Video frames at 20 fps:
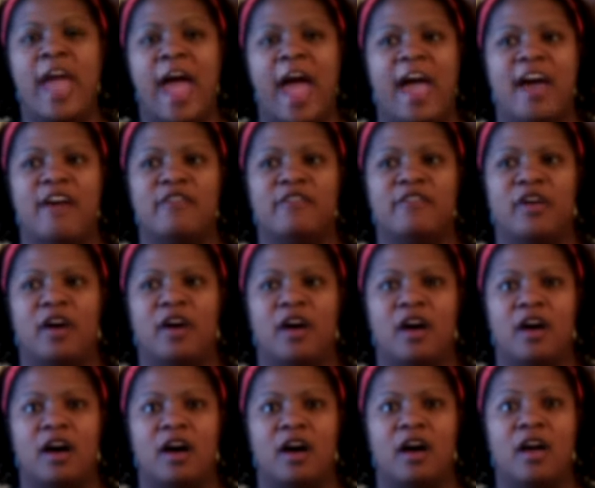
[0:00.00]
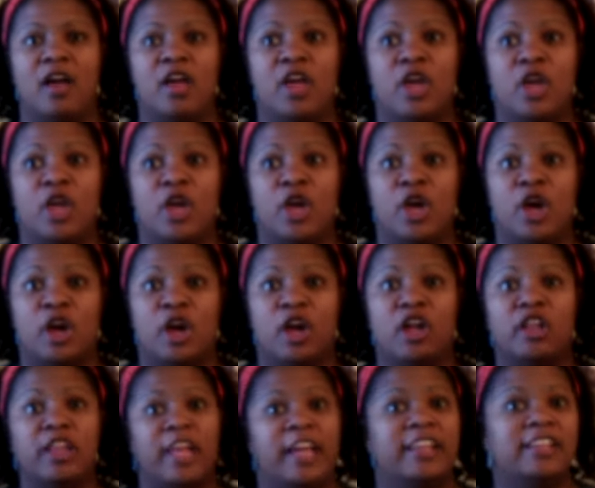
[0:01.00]
I have a
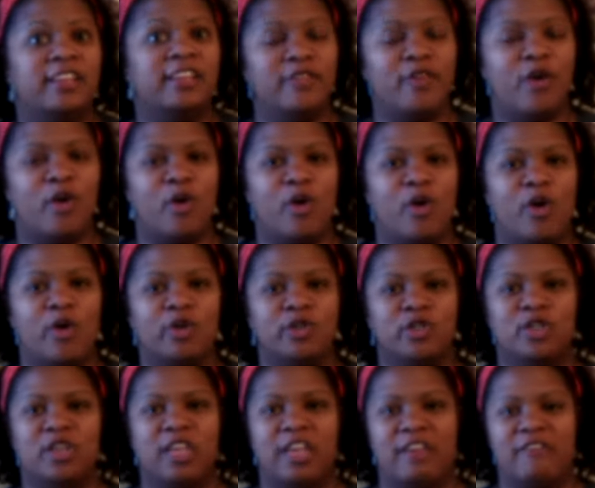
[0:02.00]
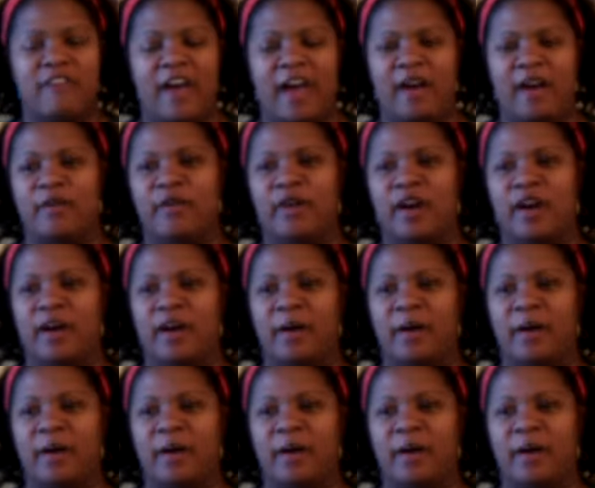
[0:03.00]
collective haul to give out